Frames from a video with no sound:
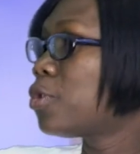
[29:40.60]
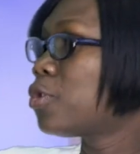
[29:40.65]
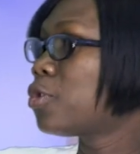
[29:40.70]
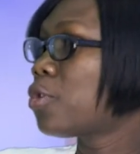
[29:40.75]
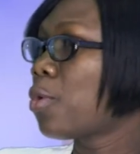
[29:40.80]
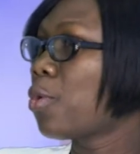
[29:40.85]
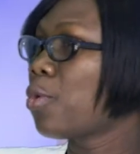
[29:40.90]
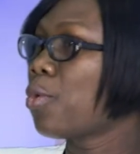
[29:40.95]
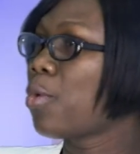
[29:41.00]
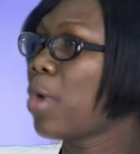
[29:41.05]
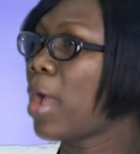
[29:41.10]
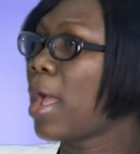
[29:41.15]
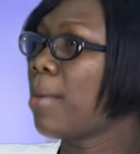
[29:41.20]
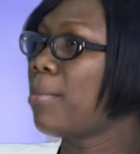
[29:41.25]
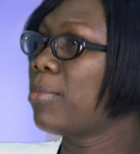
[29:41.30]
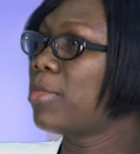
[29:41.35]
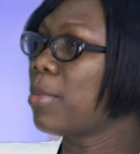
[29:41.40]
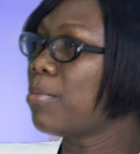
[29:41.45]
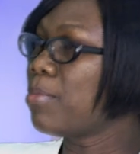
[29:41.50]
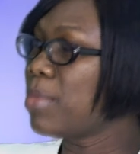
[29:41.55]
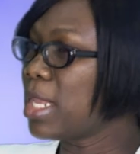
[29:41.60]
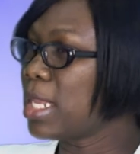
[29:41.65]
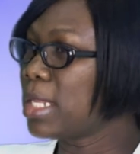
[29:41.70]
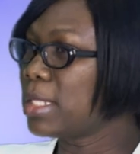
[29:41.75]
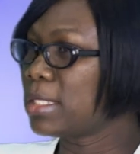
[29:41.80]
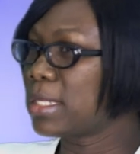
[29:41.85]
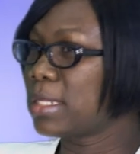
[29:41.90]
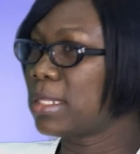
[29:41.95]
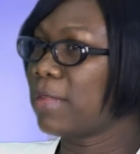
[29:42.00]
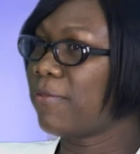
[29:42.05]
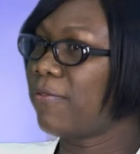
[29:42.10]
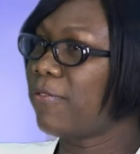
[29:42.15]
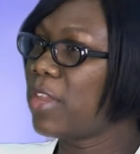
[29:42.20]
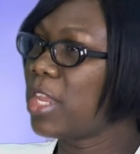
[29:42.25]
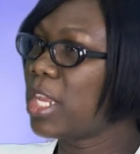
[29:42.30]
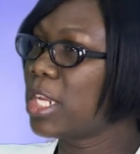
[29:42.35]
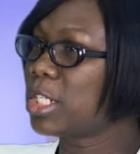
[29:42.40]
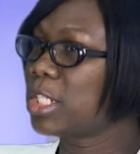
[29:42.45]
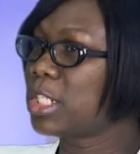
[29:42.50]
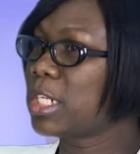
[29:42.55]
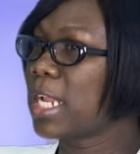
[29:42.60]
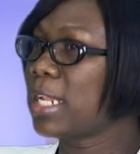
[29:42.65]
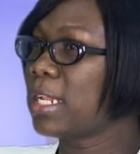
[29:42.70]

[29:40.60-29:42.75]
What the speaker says: so the meat, the fish,